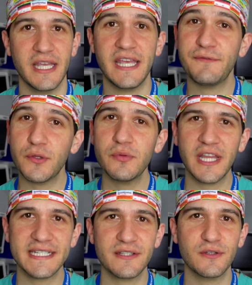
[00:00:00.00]
If you'd
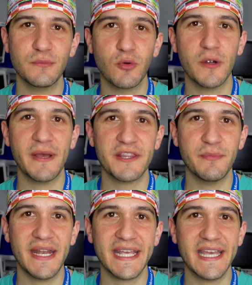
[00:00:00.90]
like to learn more about
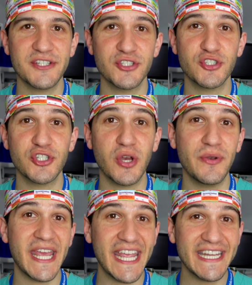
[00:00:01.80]
the medications
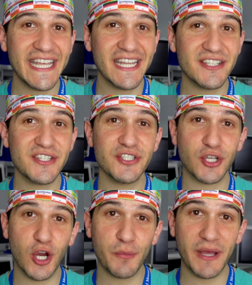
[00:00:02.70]
shown in the
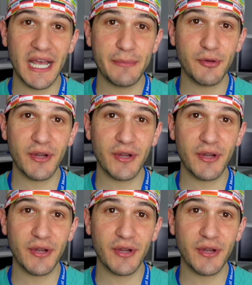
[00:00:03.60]
anesthesia cart behind me